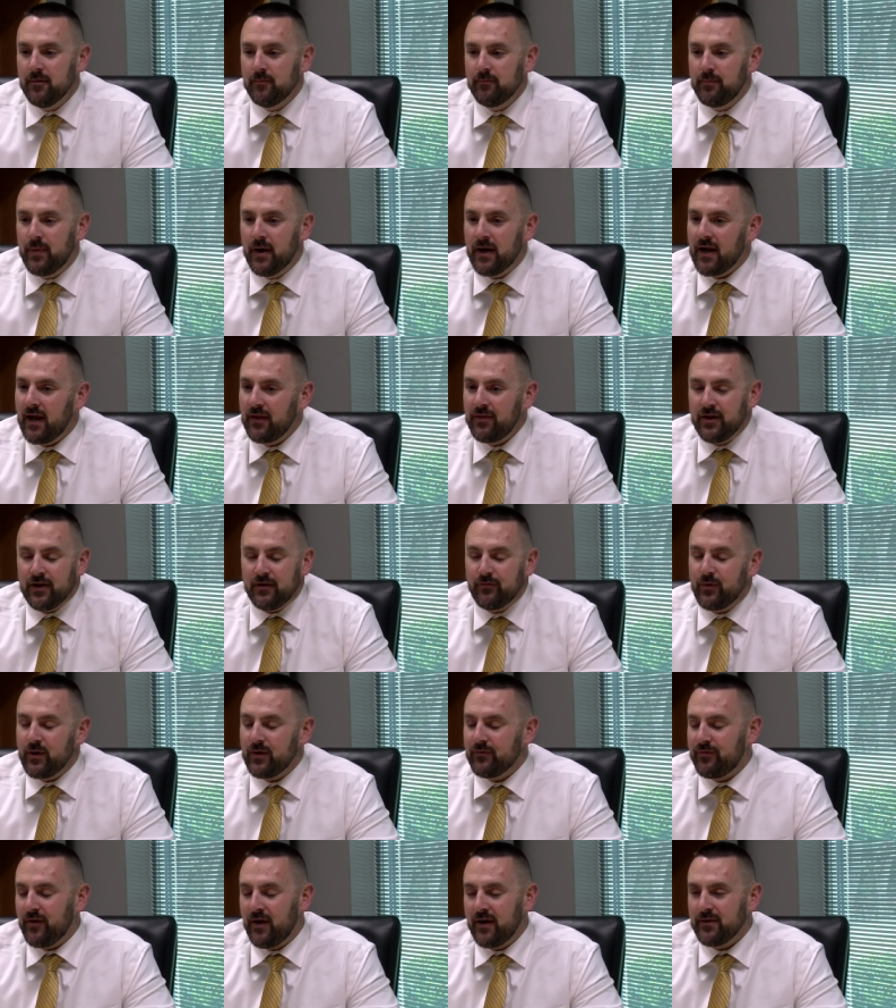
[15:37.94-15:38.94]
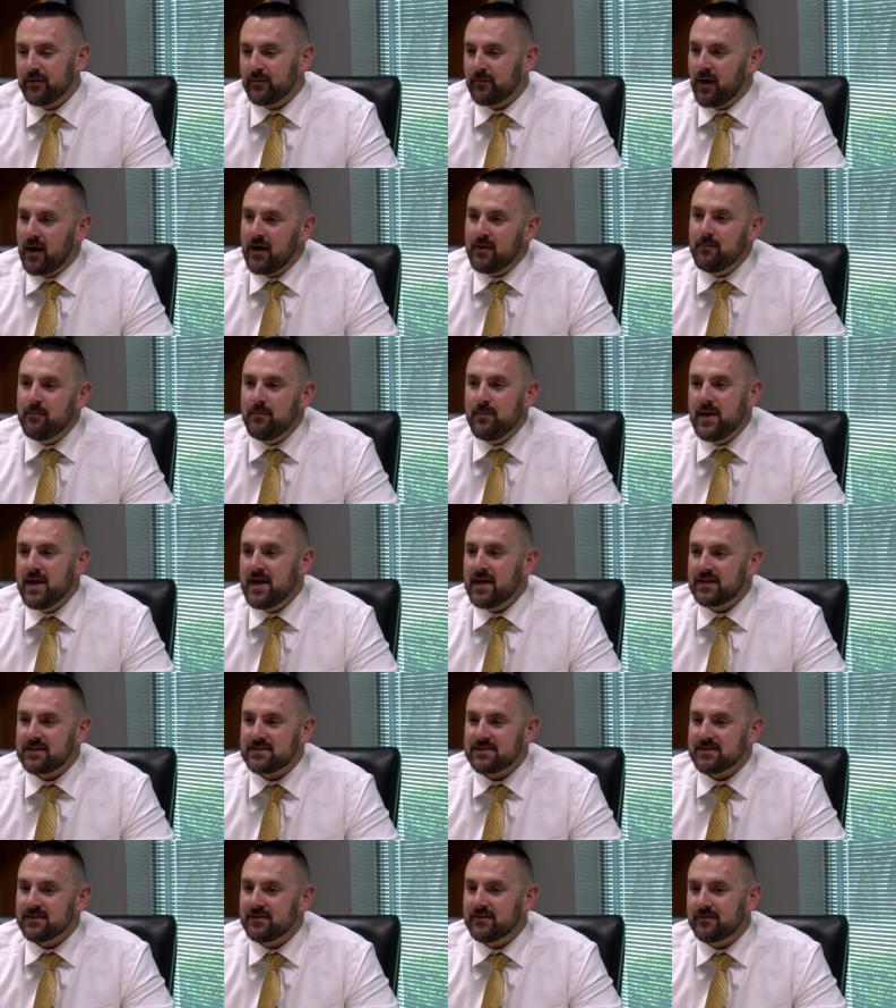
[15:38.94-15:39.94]
but I think if we can find the right
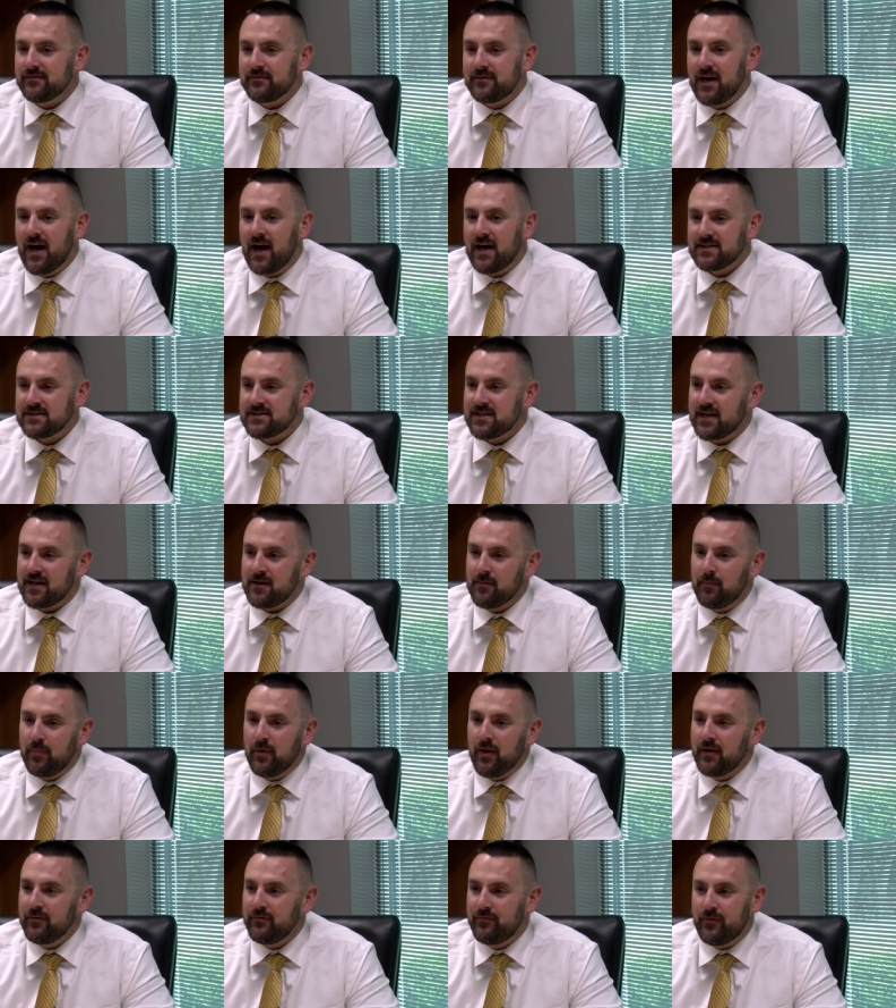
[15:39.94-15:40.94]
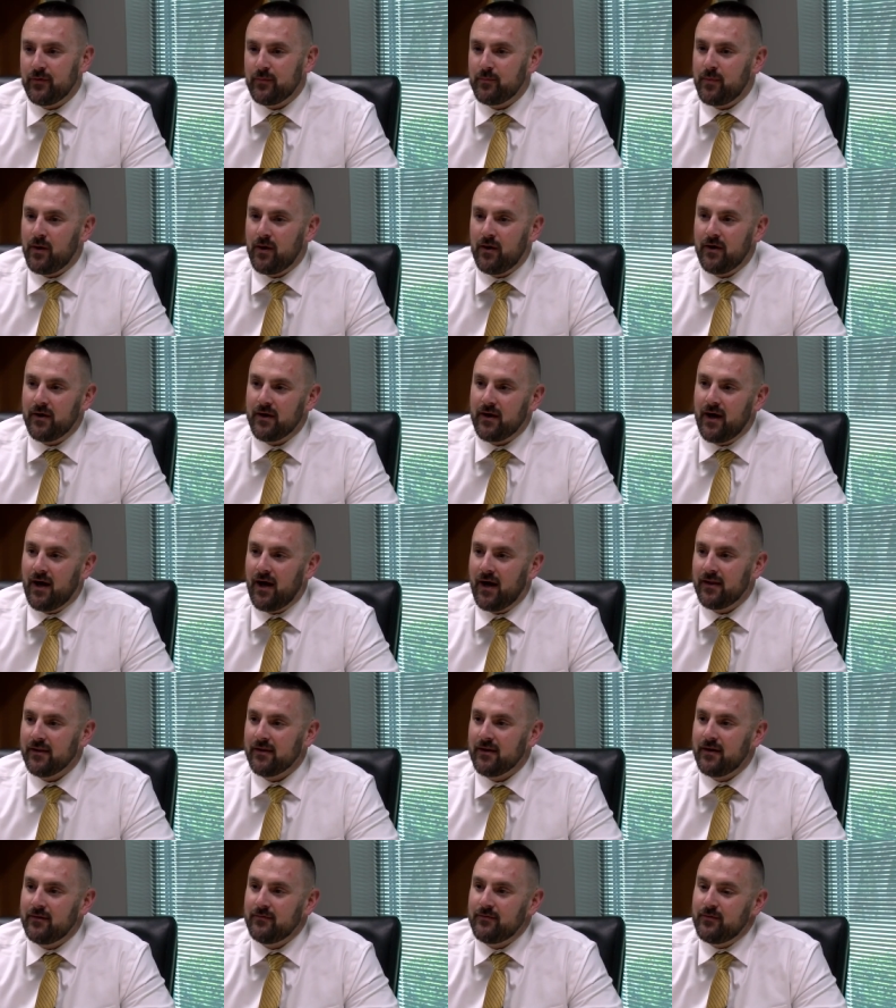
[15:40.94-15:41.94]
mix of guys that can play football at a high
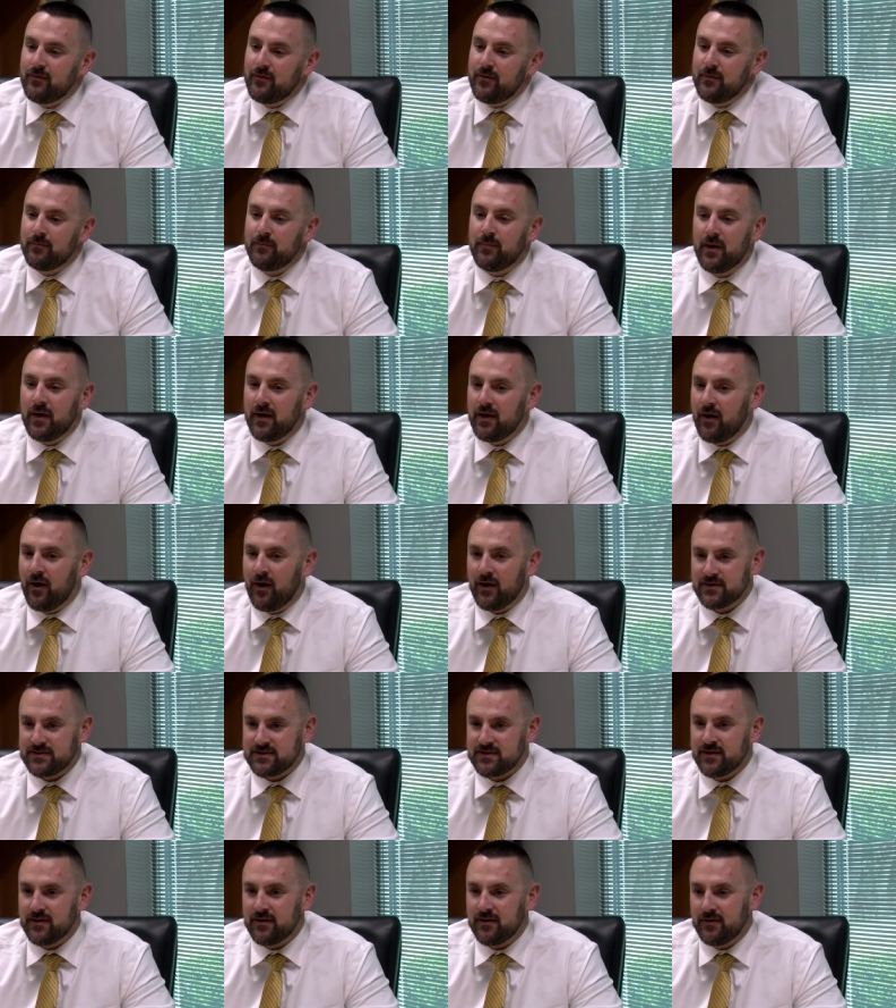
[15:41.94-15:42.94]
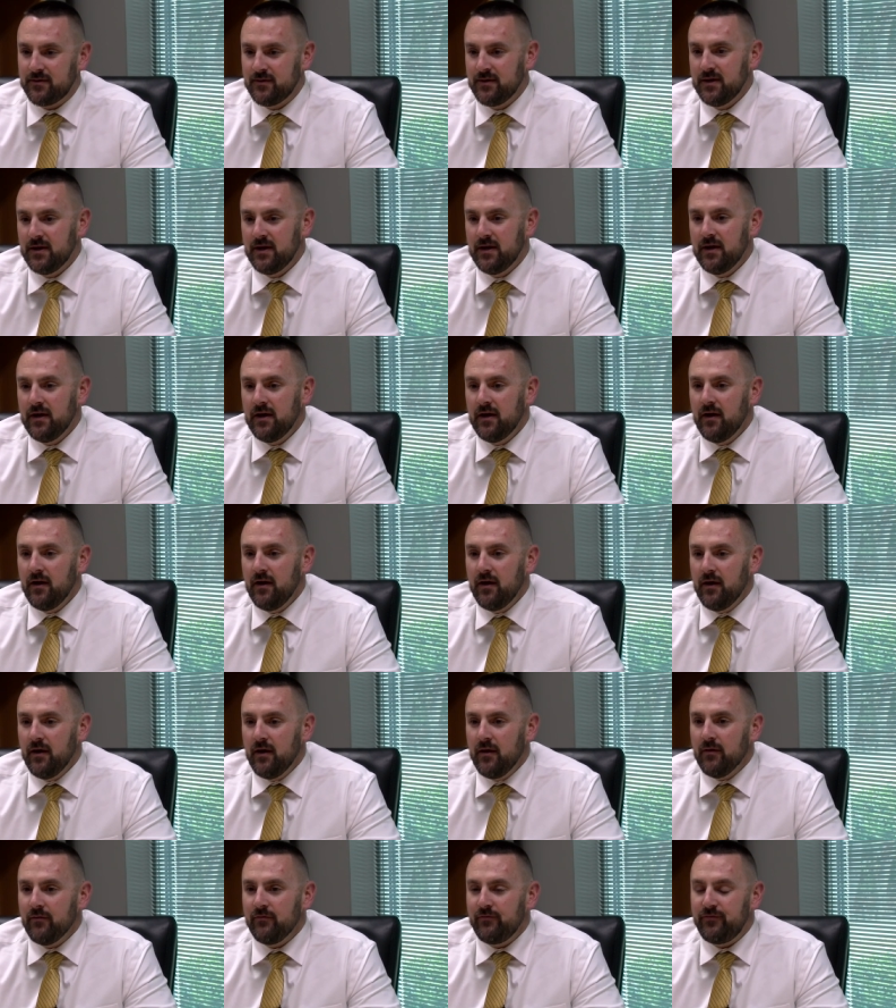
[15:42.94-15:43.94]
level, but also
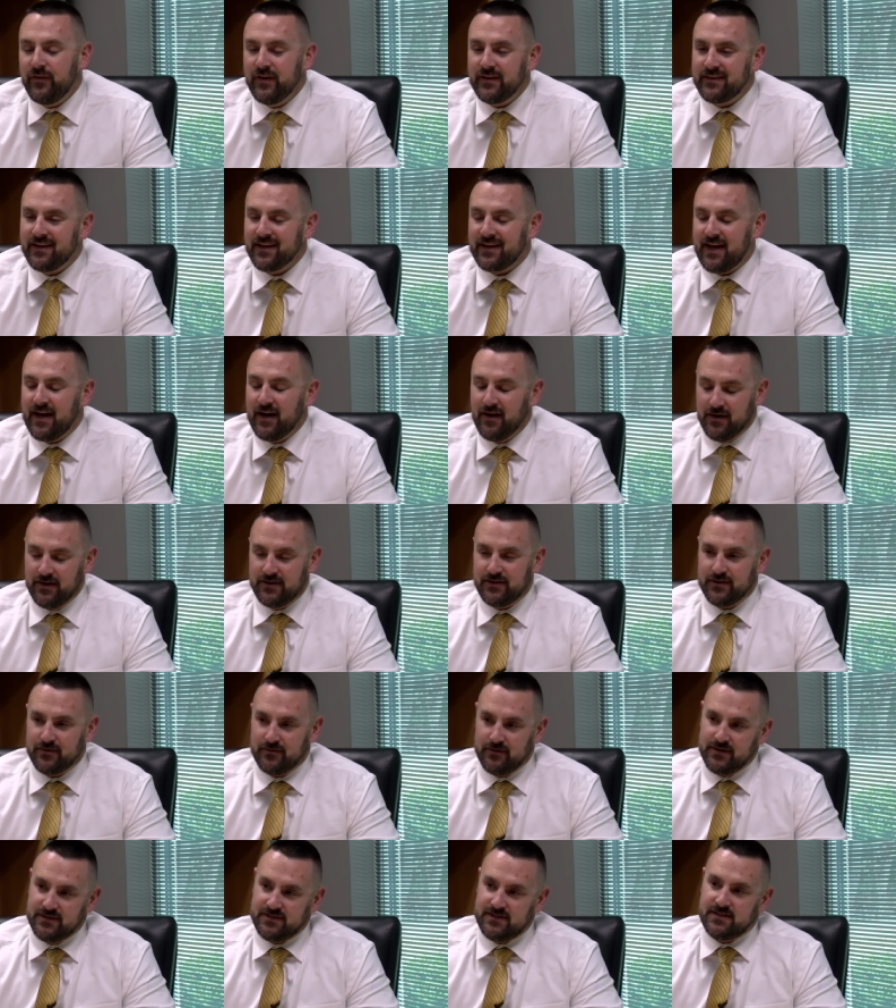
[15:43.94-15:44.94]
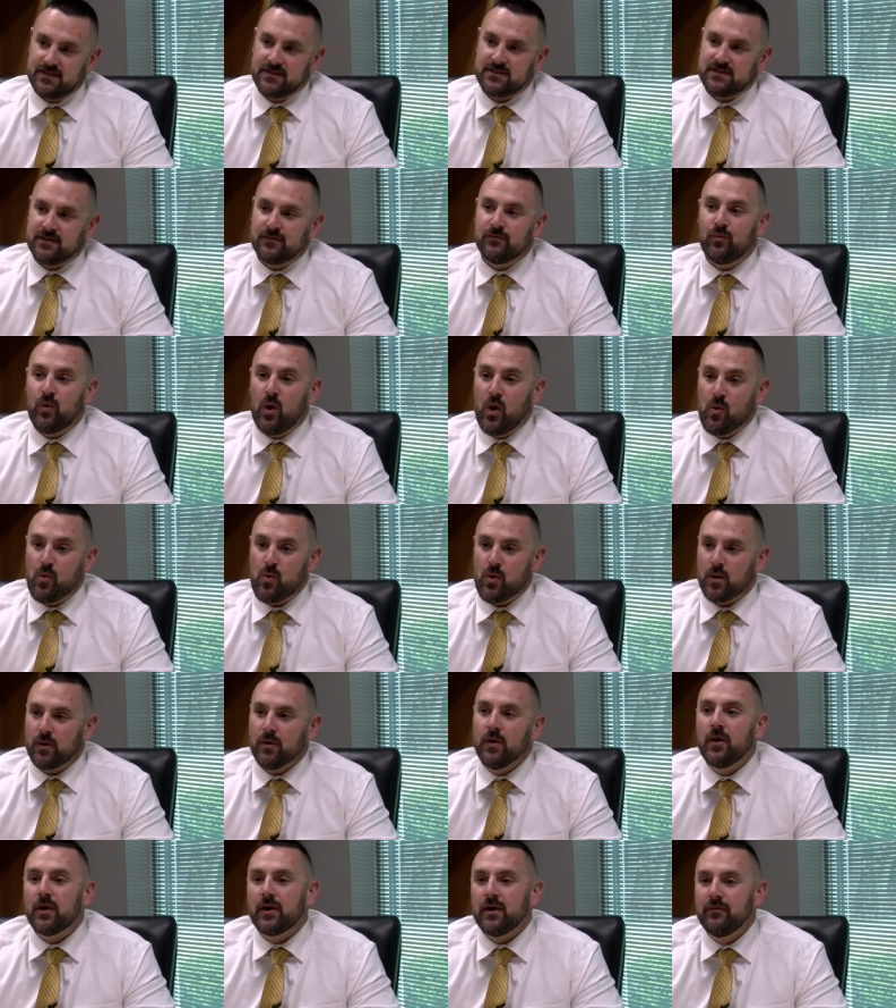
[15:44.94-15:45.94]
fit the characteristics of what
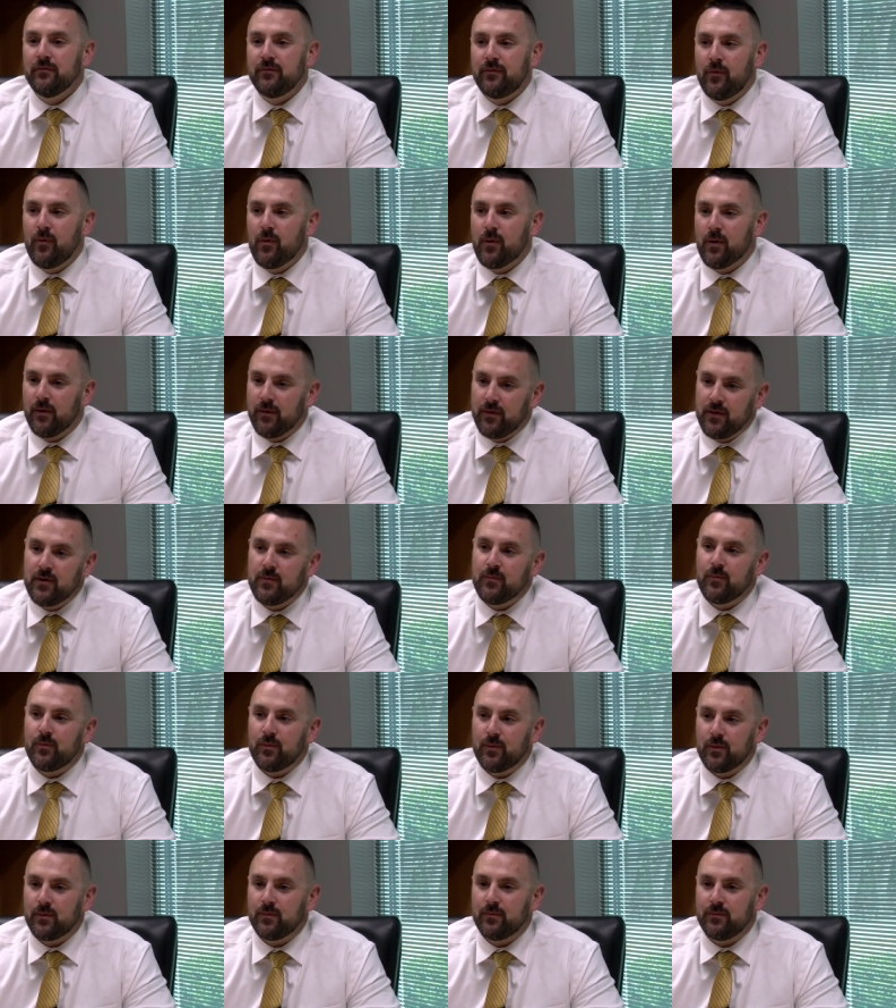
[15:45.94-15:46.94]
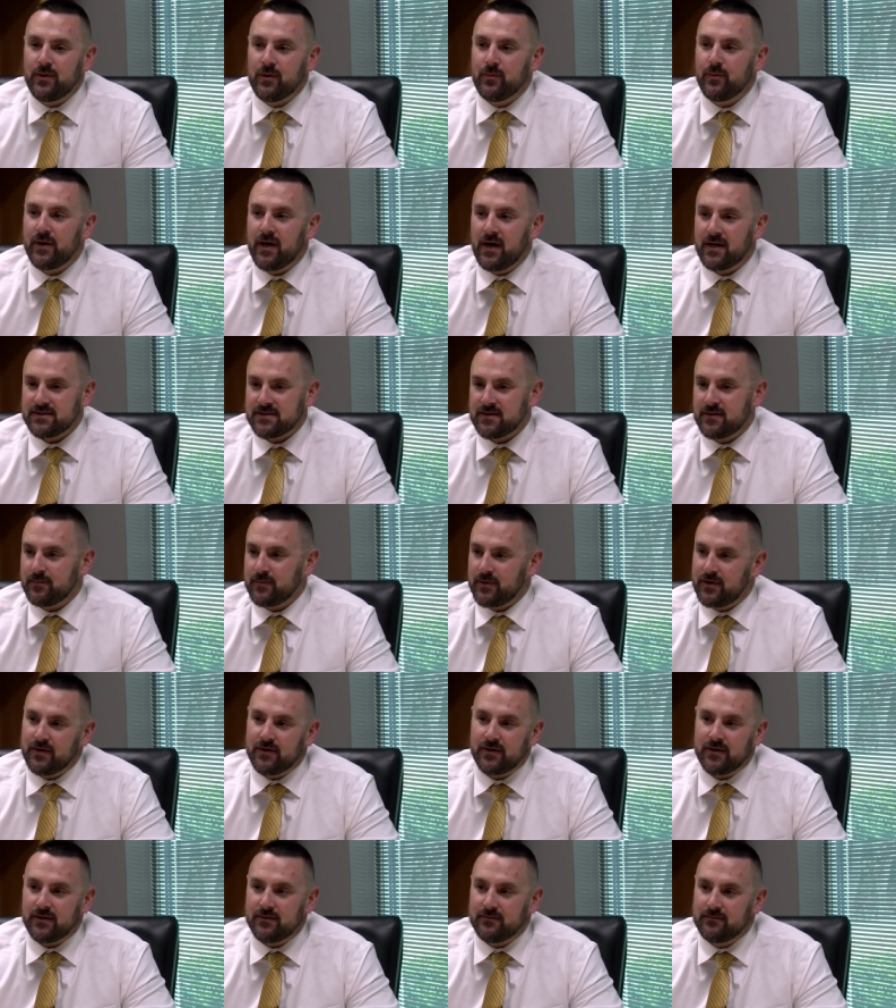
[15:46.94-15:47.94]
we're looking for, then then we got something
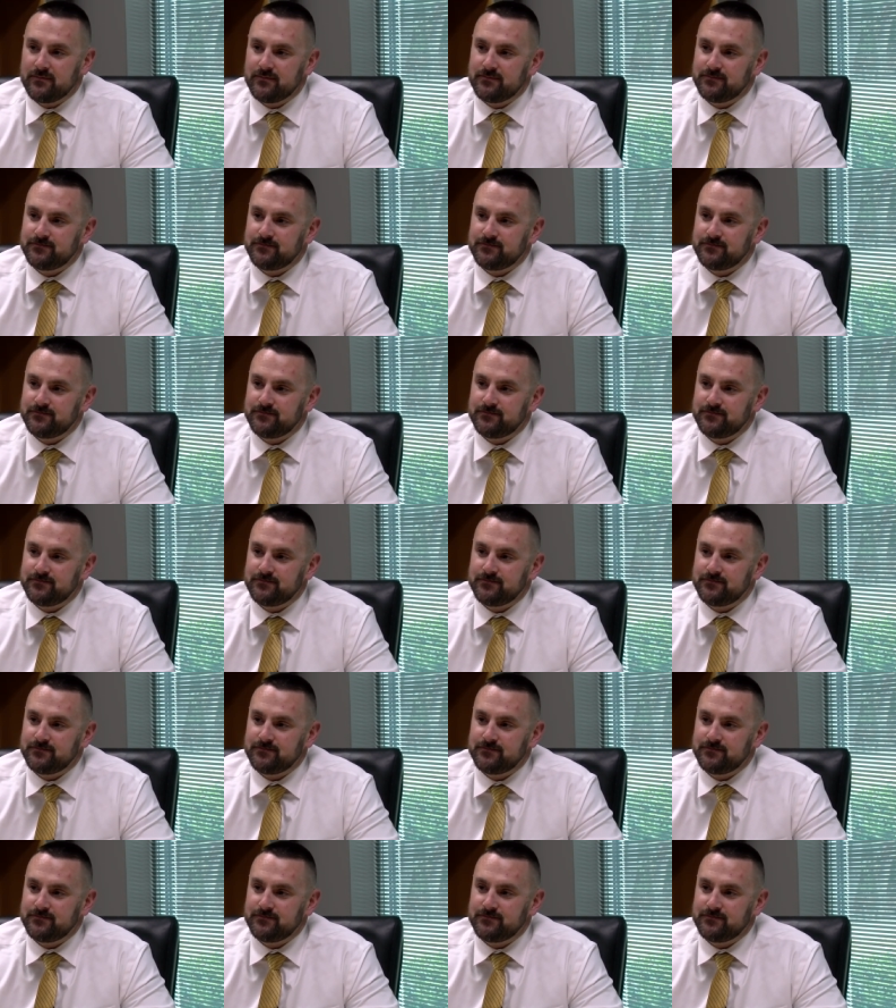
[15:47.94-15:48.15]
cooking.